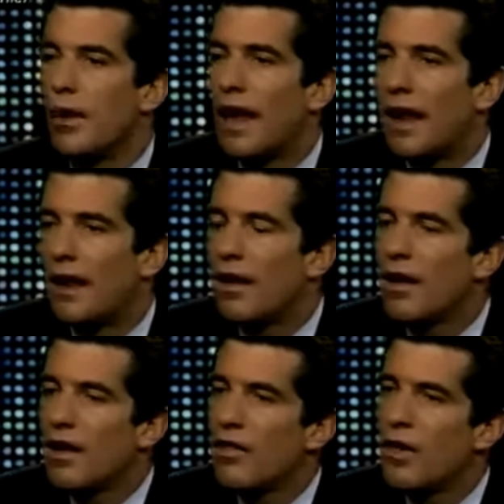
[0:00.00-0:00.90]
and
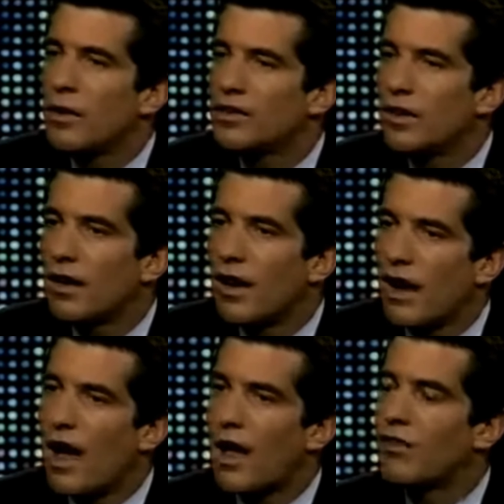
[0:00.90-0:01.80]
there was
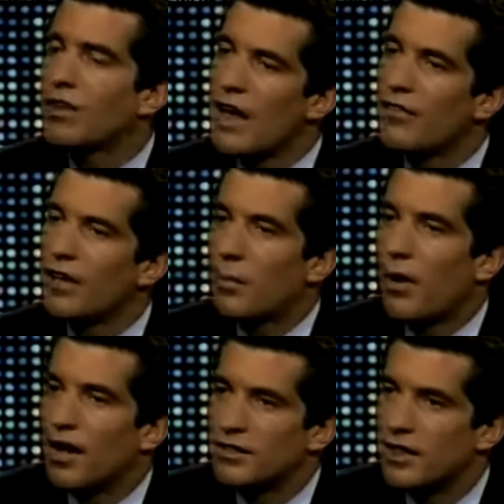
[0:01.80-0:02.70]
a kind of a leveling
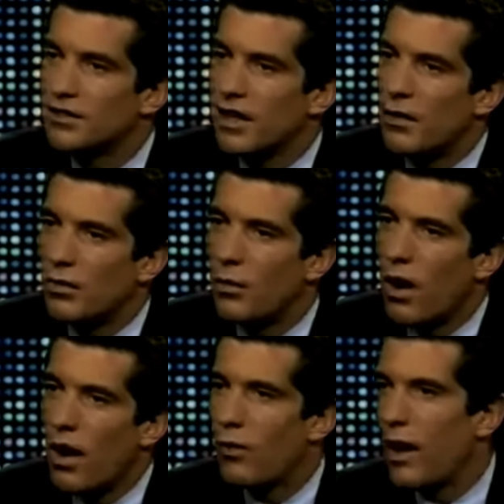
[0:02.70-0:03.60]
process, and
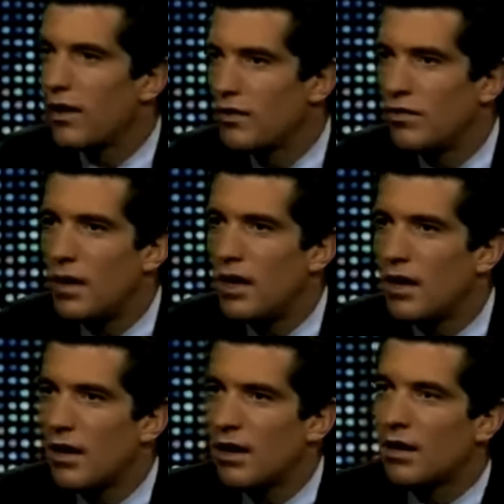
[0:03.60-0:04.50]
while the rest of
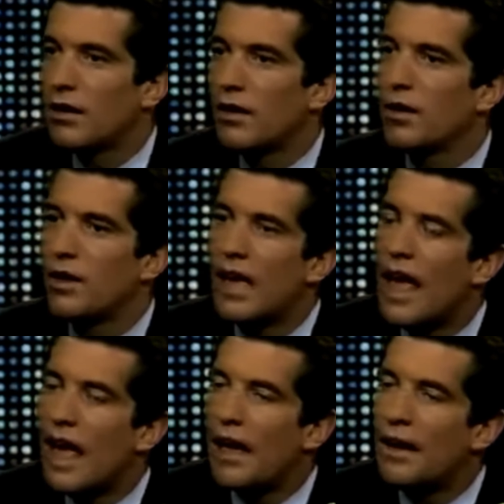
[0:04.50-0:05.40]
media clearly
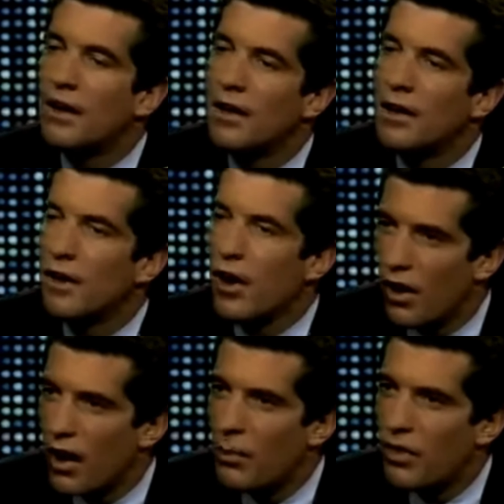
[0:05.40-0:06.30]
had
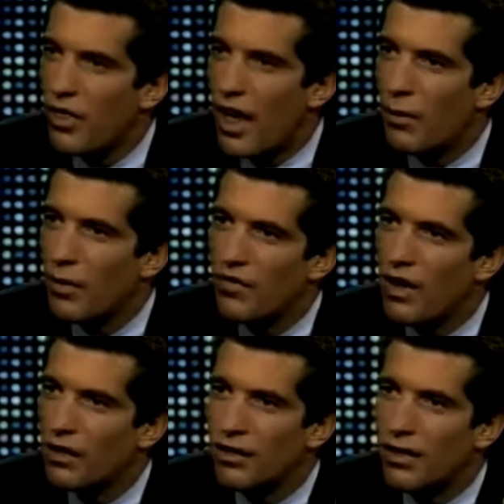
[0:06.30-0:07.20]
caught up with that, we
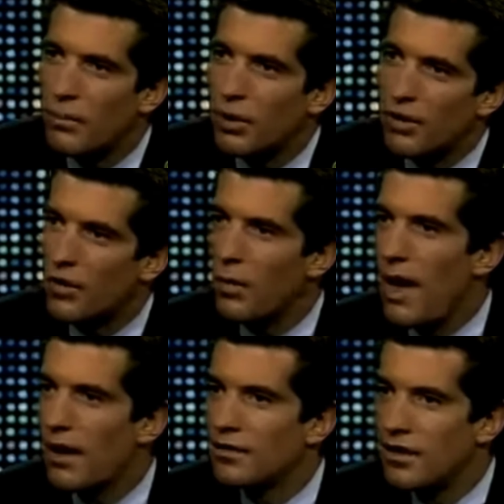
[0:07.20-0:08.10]
felt that political
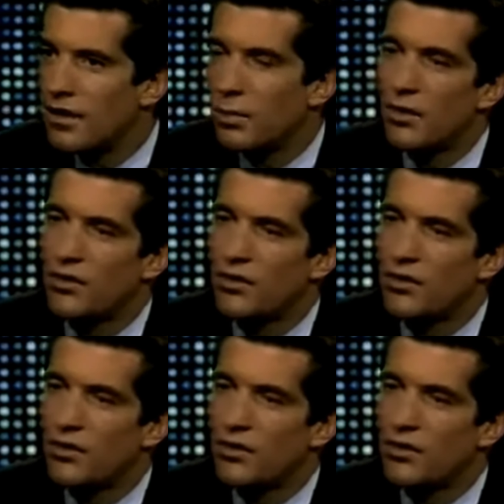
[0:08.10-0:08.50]
magazines